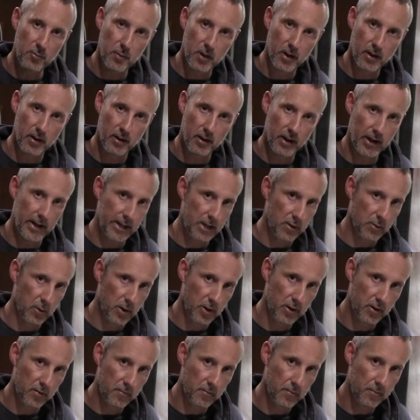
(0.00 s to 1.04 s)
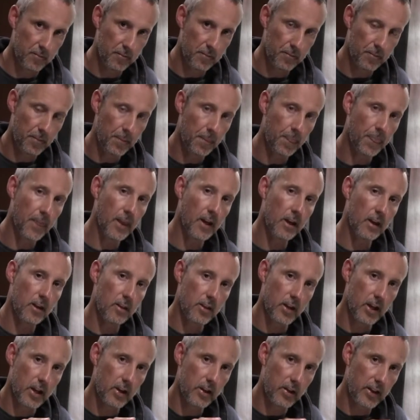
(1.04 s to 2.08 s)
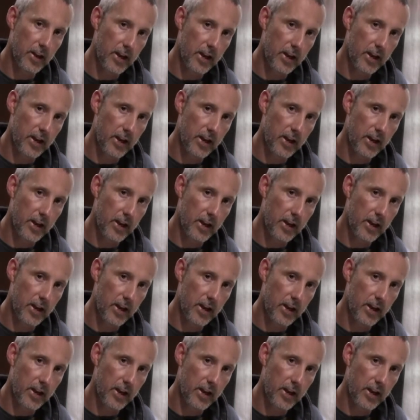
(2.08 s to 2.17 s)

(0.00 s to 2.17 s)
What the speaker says: by anyone, then